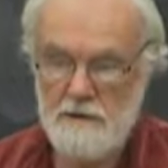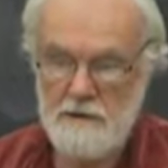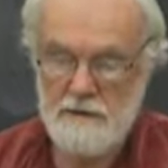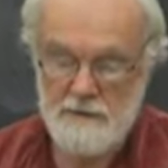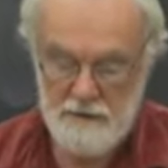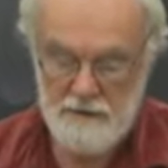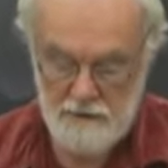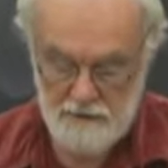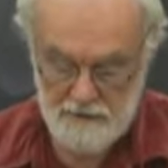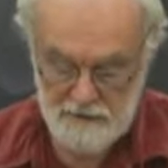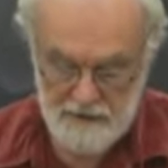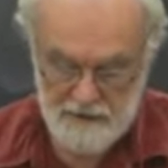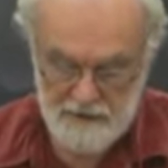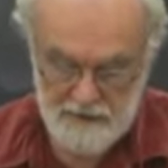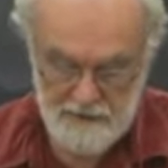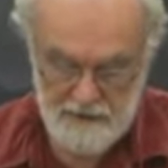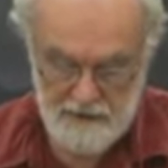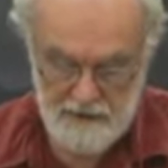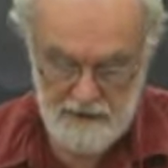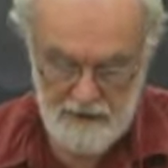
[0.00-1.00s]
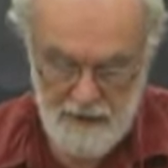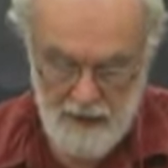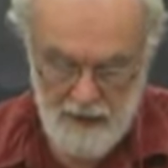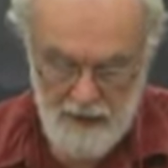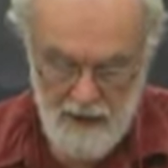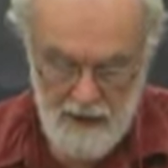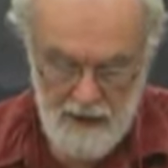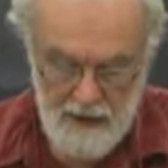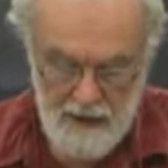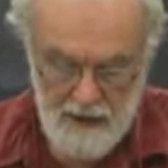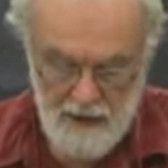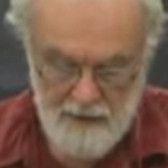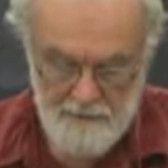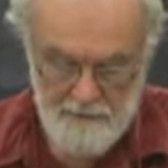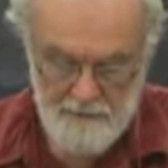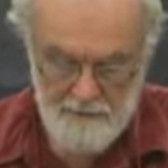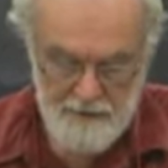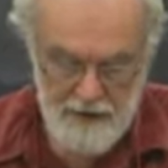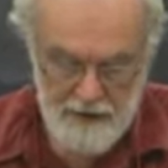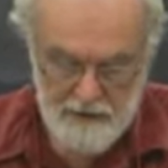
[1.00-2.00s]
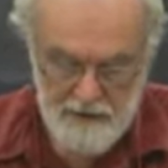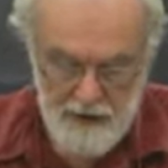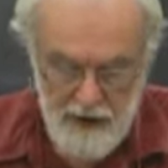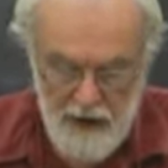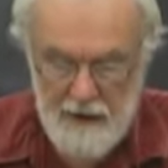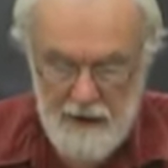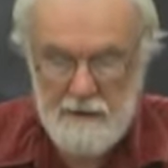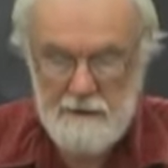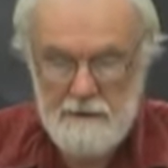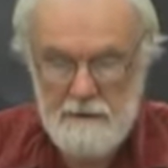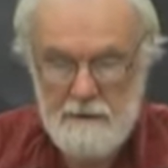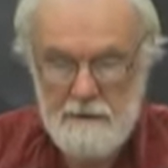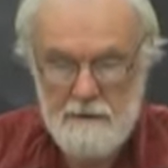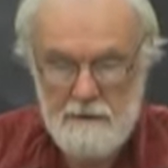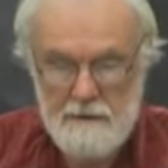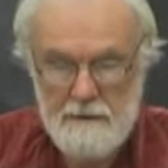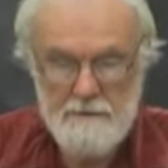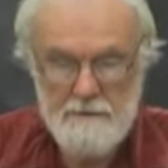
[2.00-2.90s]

and all the rest of it. Um, frankly, I don't